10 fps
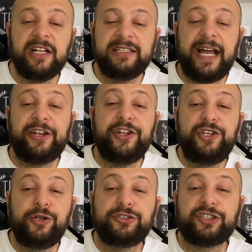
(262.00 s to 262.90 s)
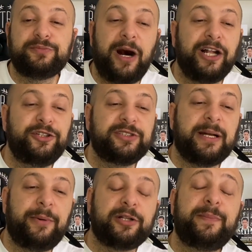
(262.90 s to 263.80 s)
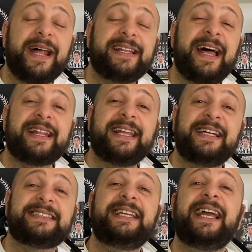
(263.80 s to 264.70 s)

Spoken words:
Then a small news about Bernardeschi.